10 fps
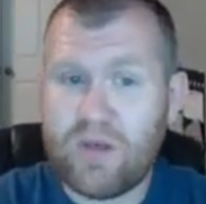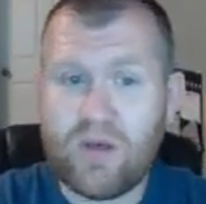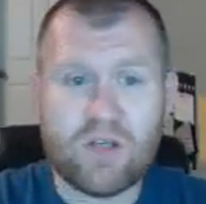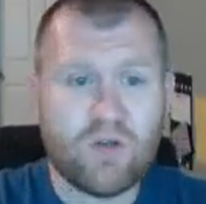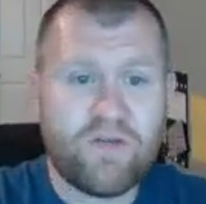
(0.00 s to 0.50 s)

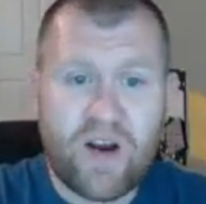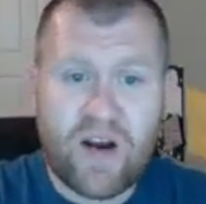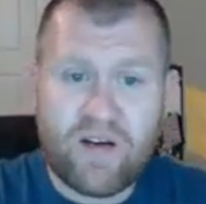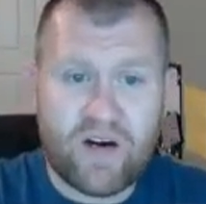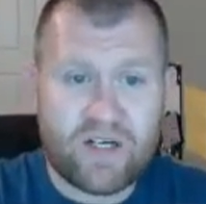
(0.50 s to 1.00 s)
So it's very,
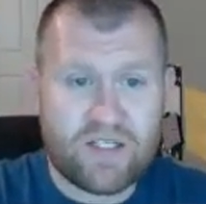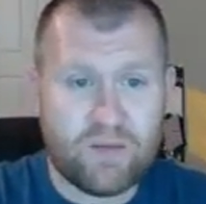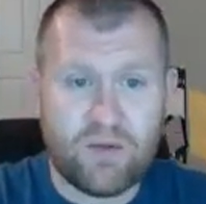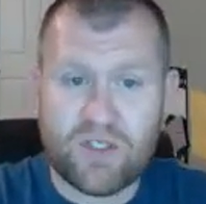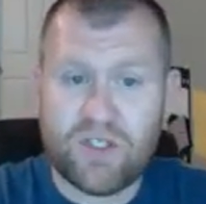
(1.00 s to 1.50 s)
very
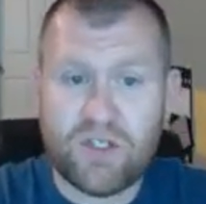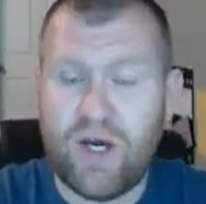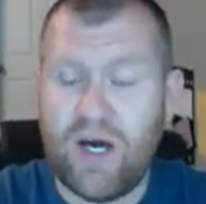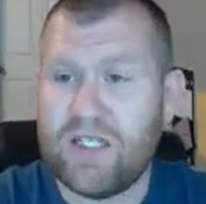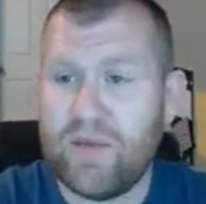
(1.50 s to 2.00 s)
simple to do,
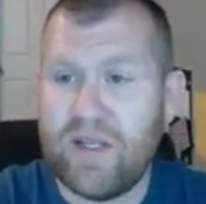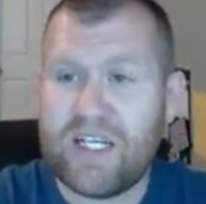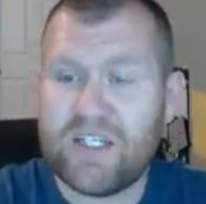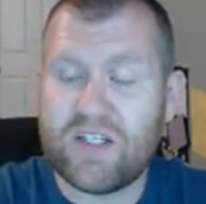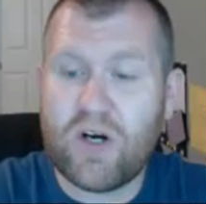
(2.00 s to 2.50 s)
guys. I mean,
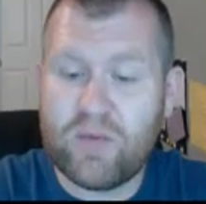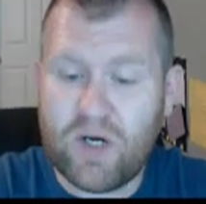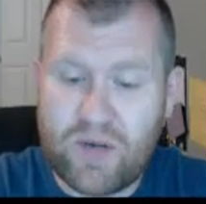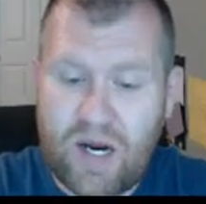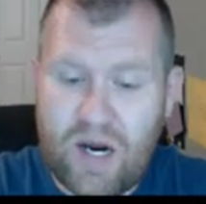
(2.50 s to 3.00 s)
that's $30
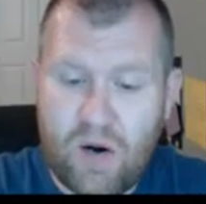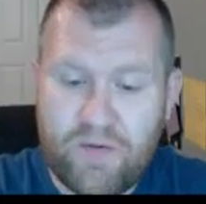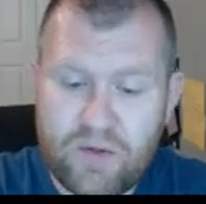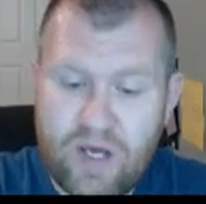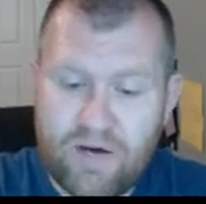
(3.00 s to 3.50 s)
per hour. If you
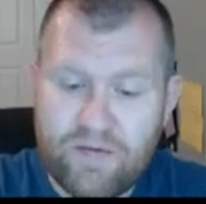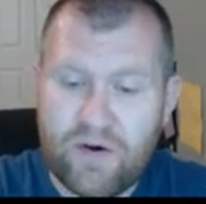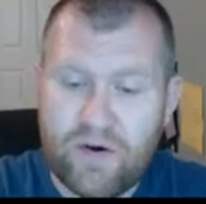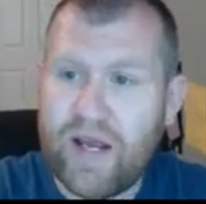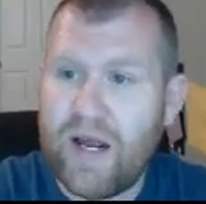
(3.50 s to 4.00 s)
do that for
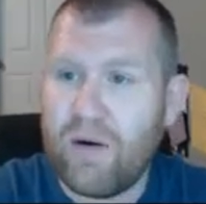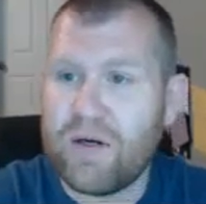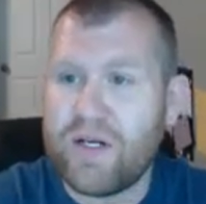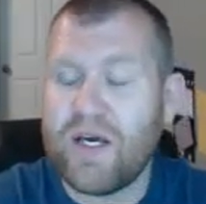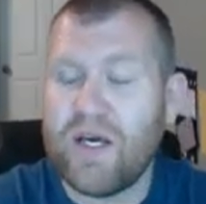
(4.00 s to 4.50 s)
an 8-hour
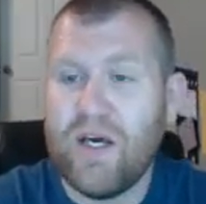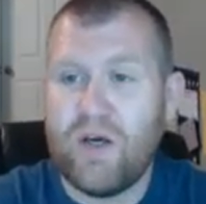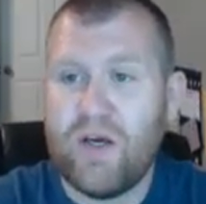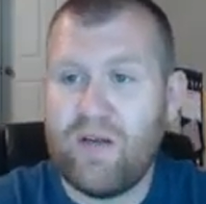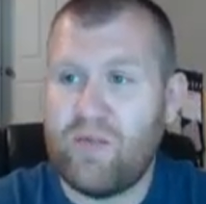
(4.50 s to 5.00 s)
day,
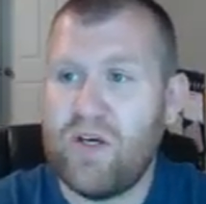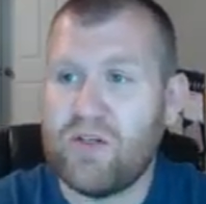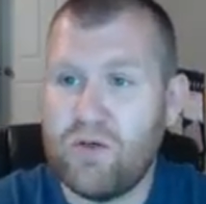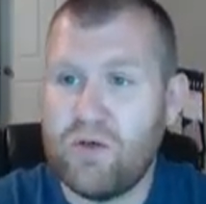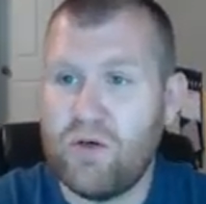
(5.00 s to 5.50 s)
you have the
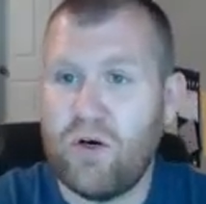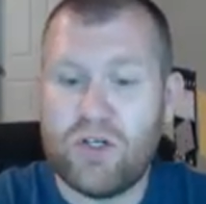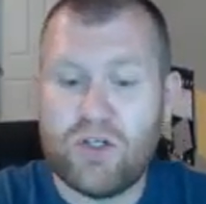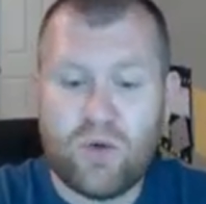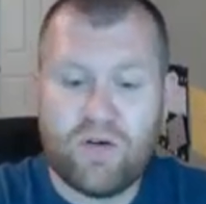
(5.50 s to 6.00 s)
potential to earn
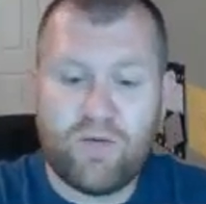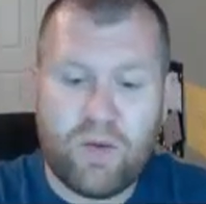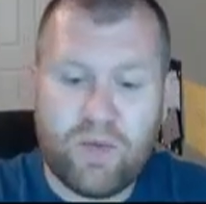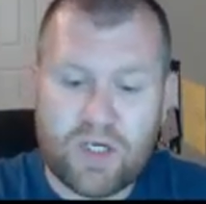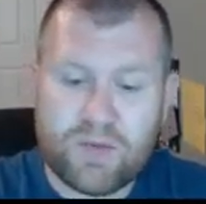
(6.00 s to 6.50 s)

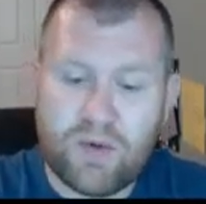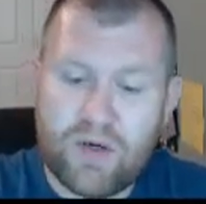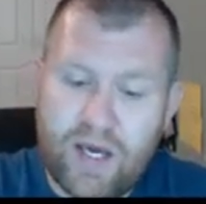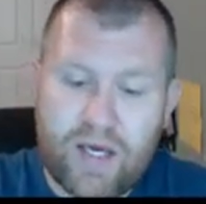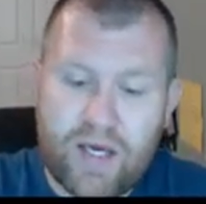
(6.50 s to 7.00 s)
$240 per
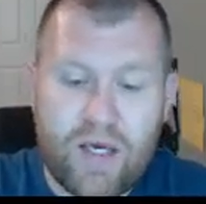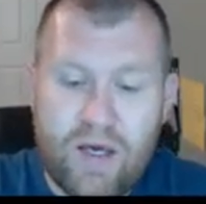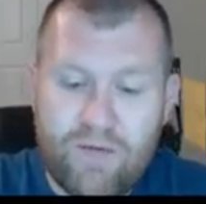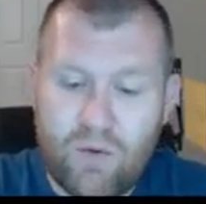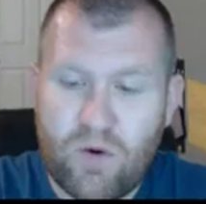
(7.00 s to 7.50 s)
day.
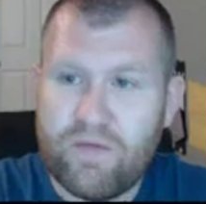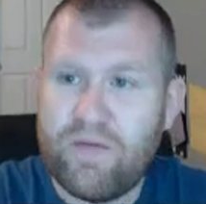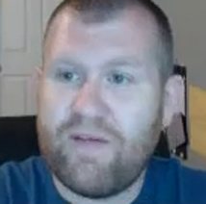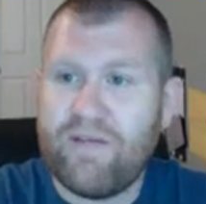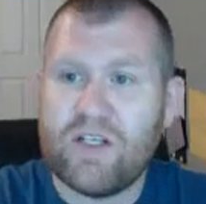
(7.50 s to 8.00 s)
If you work
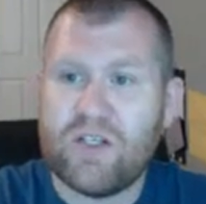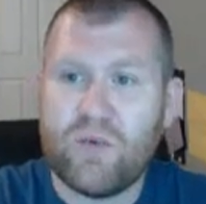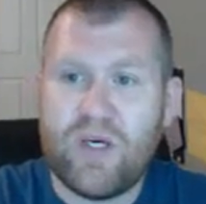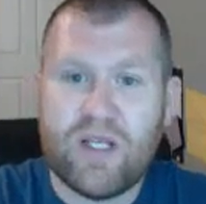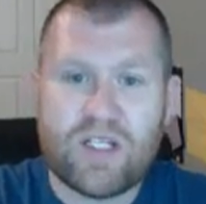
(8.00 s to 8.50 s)
5 days a
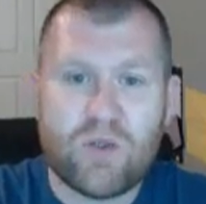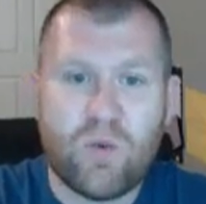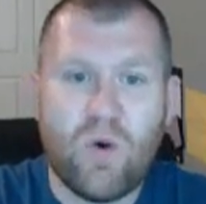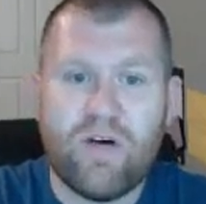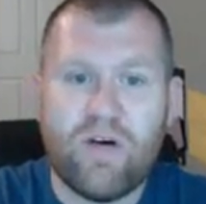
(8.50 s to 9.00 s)
week, that's
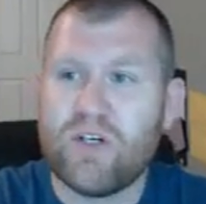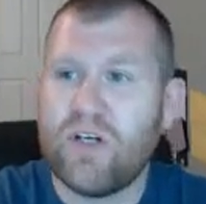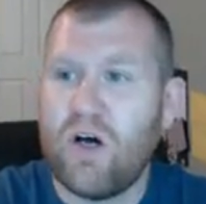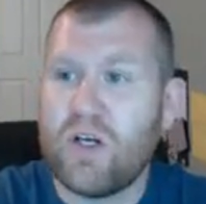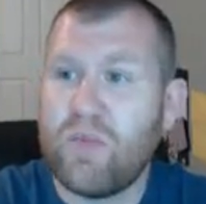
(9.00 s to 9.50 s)

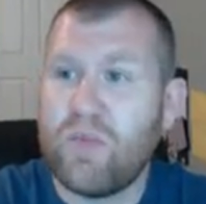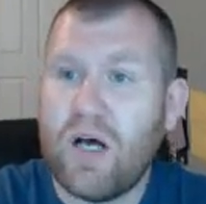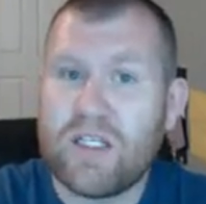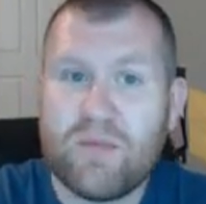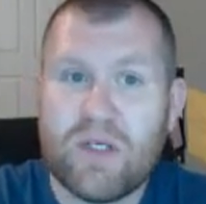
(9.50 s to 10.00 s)
$1,200
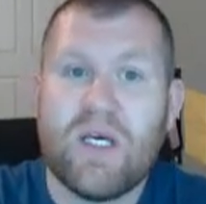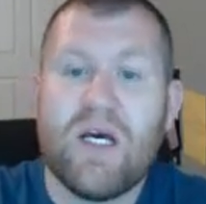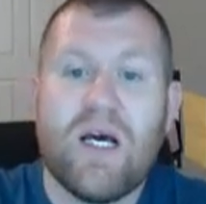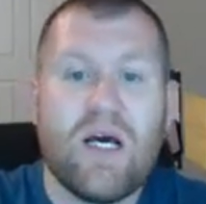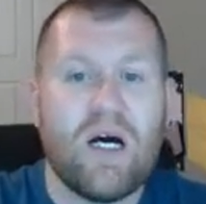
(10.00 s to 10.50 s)
possibly,
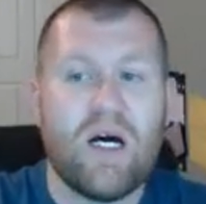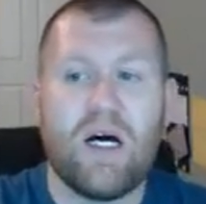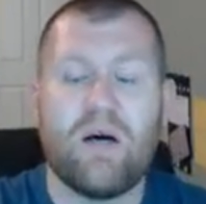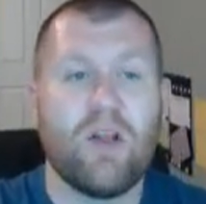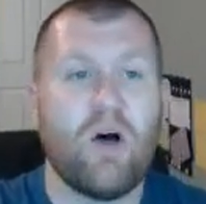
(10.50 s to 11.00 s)

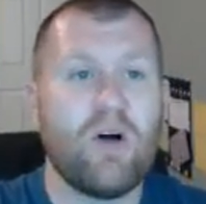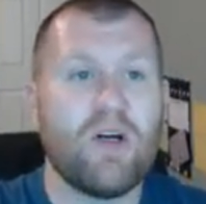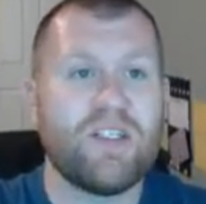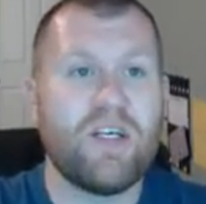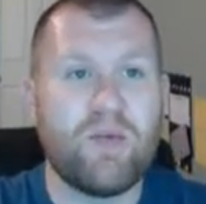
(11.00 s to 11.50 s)
long
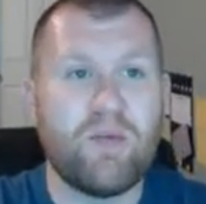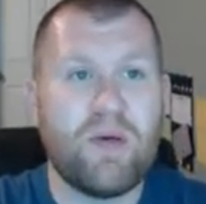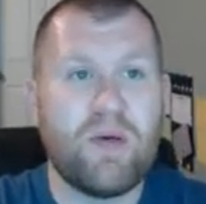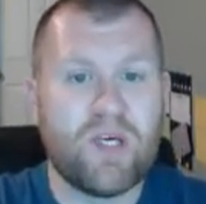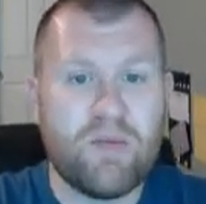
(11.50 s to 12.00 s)
as the
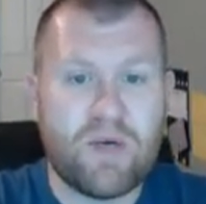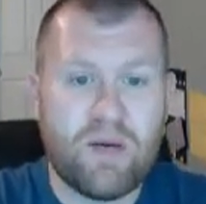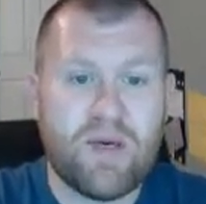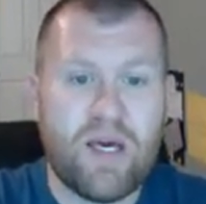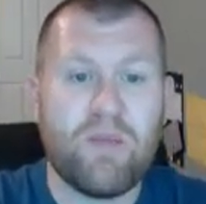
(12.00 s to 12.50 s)
people keep
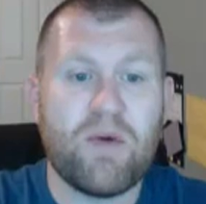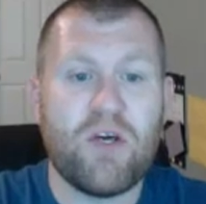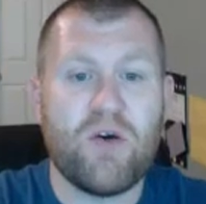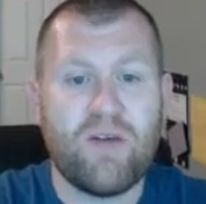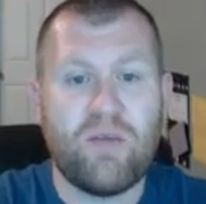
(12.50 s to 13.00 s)
coming in, but you
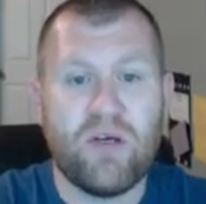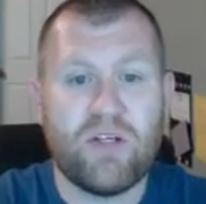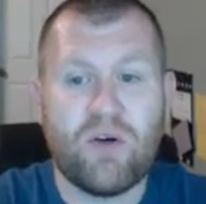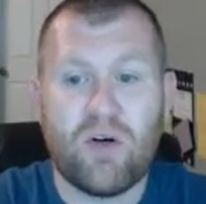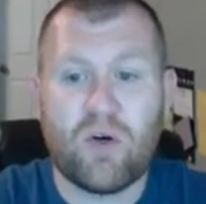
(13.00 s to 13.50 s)
have the
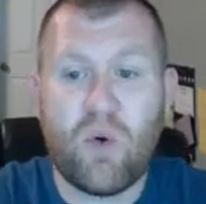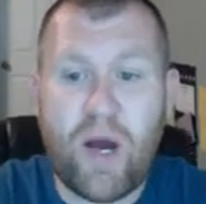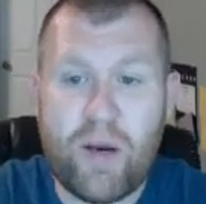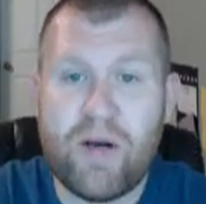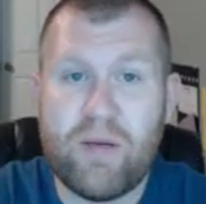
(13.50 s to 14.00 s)
ability to earn quite
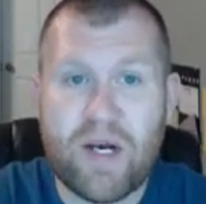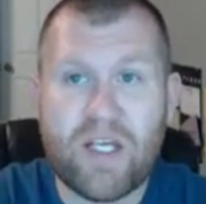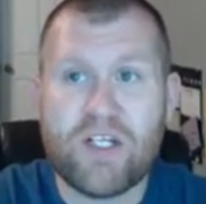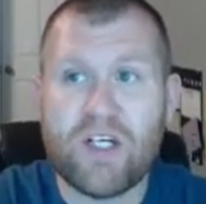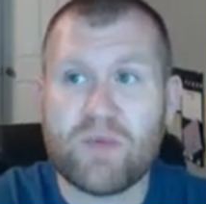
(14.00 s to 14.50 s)
a bit of money
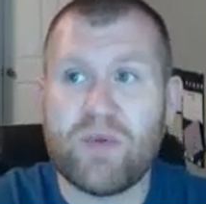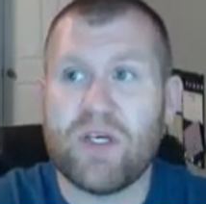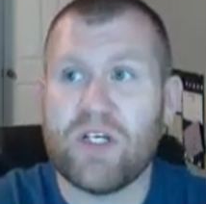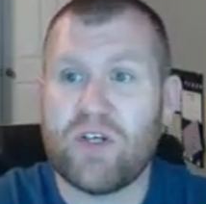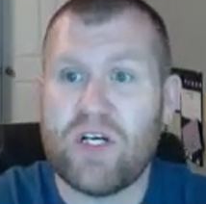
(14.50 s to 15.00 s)
just being a
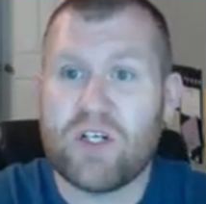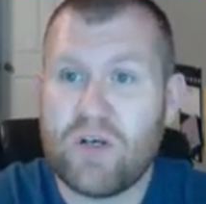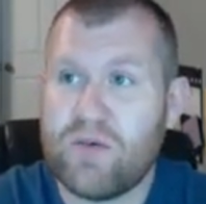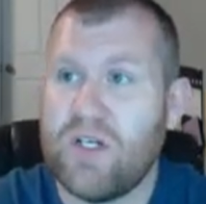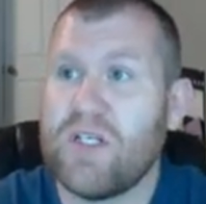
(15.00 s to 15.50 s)

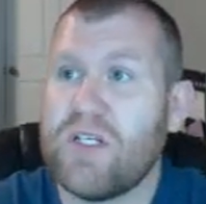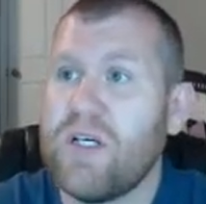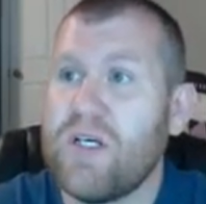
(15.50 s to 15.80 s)
transcriptionist.